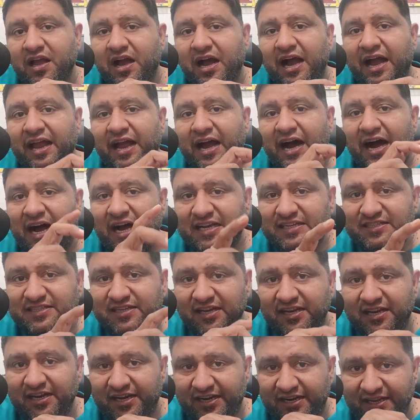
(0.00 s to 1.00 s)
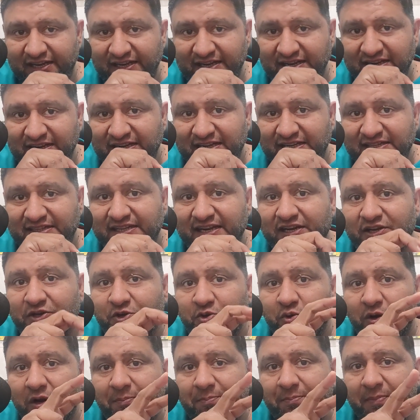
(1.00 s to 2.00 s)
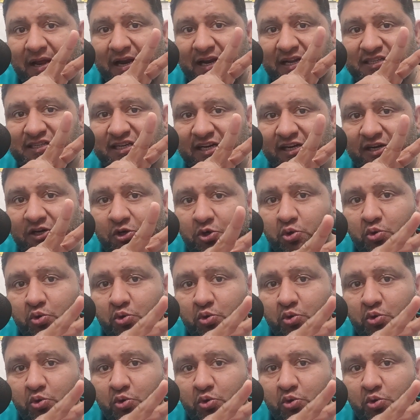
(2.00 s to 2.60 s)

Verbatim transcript: I asked a lady that you are managing